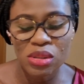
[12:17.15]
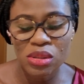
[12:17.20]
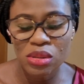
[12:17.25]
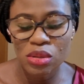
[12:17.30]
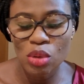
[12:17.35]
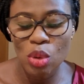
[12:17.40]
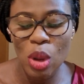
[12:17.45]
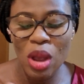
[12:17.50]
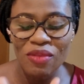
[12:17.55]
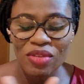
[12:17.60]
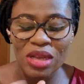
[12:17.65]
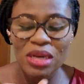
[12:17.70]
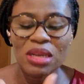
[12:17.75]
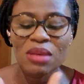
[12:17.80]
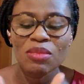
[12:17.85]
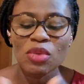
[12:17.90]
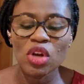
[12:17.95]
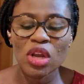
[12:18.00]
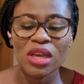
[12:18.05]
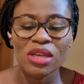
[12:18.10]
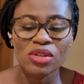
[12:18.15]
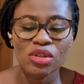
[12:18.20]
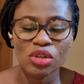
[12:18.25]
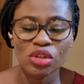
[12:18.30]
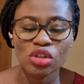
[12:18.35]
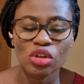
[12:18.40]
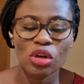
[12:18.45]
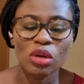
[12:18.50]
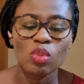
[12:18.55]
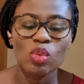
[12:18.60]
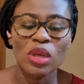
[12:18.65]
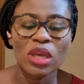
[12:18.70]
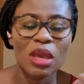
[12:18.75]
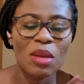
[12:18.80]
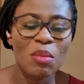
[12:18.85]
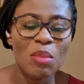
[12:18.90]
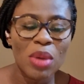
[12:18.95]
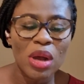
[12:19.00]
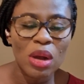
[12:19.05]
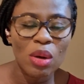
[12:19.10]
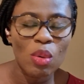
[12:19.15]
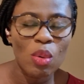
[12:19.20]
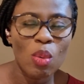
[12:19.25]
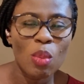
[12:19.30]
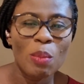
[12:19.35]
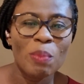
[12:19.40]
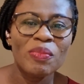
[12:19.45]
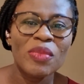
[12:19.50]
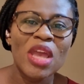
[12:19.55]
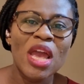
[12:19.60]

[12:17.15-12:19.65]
So after the immunization, we came back home.